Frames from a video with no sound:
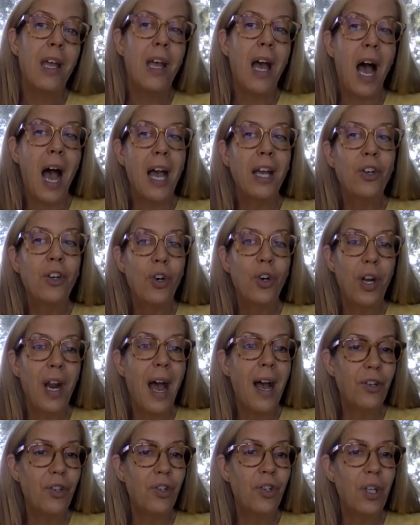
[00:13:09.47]
I could
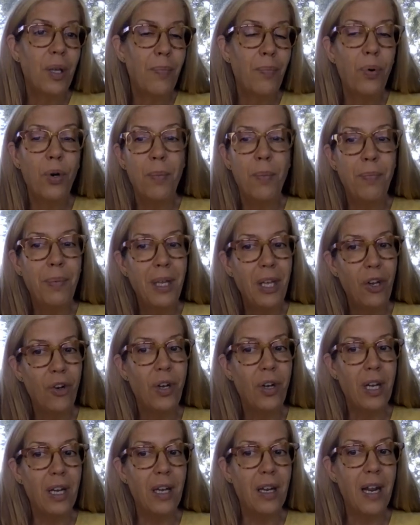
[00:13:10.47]
actually put a
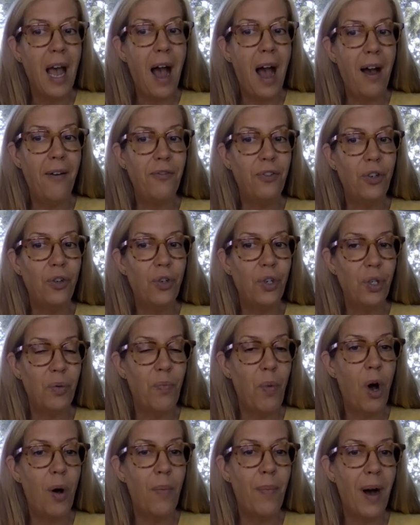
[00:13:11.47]
period after
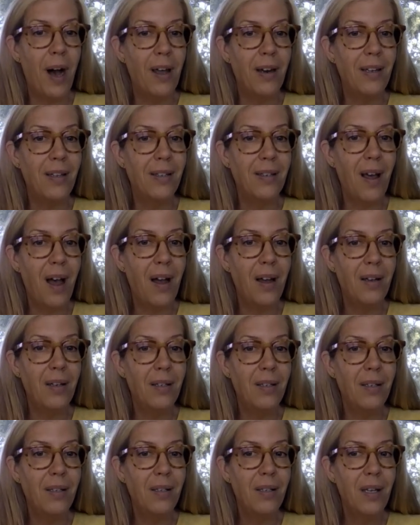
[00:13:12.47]
small body
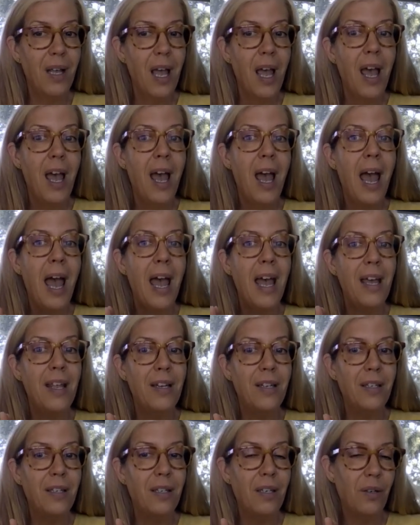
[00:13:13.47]
size
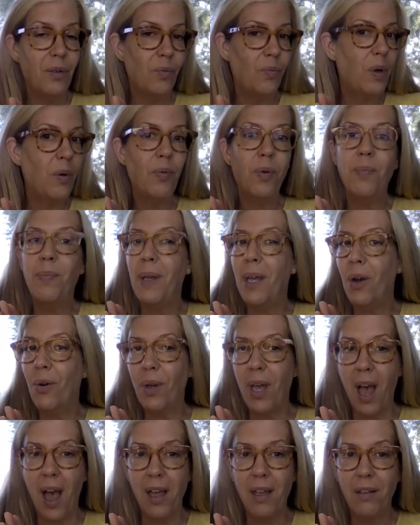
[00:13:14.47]
and we would be
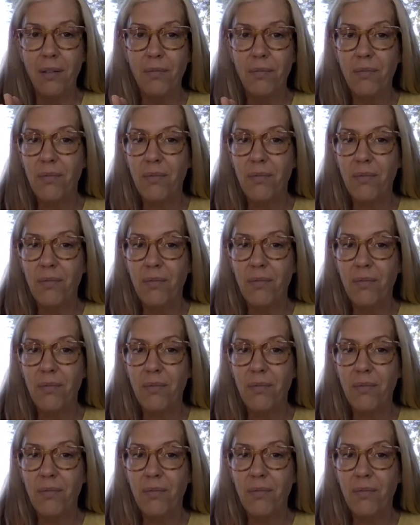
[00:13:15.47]
okay.